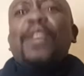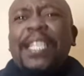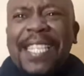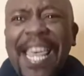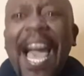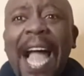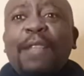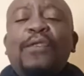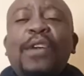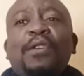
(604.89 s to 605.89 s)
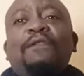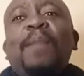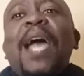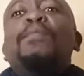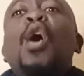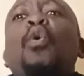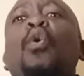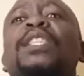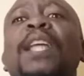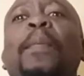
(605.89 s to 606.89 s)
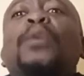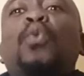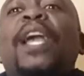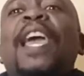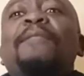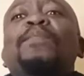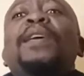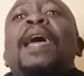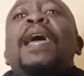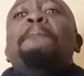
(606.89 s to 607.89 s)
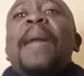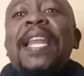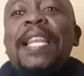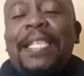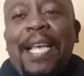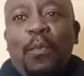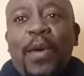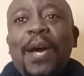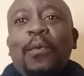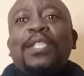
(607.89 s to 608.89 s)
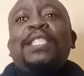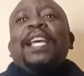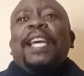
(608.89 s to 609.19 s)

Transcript: It's that friend of mine who was able to give me medicine when I was sick.